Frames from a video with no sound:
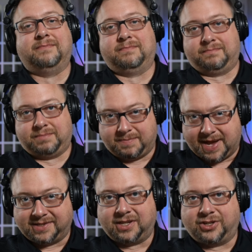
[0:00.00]
But
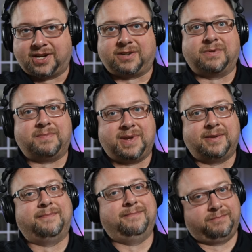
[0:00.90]
my suggestion would
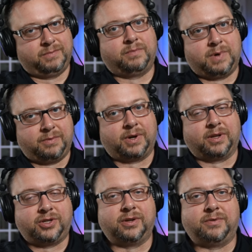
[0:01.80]
be we
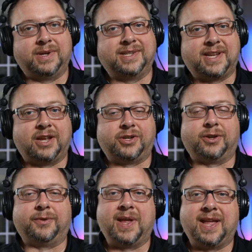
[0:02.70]
really should
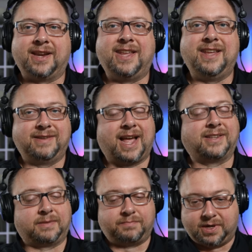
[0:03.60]
reschedule. And I
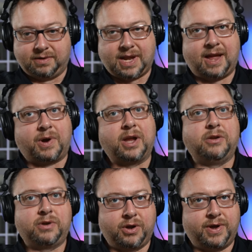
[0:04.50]
said, but I want
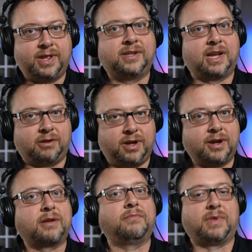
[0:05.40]
you to go in and take a
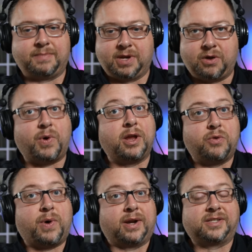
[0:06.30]
look. Let me know what you
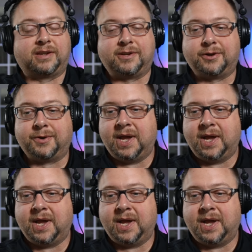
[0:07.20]
want us to do.